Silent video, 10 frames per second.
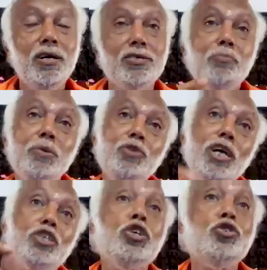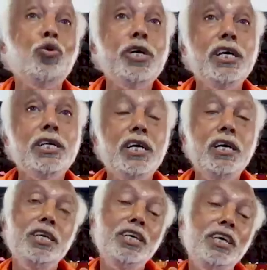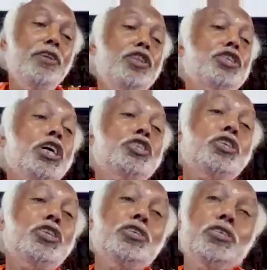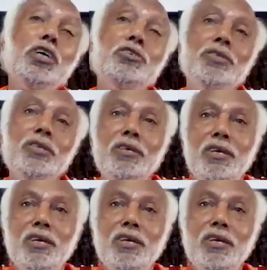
Some people are touch-oriented, everything touch, touch, touch.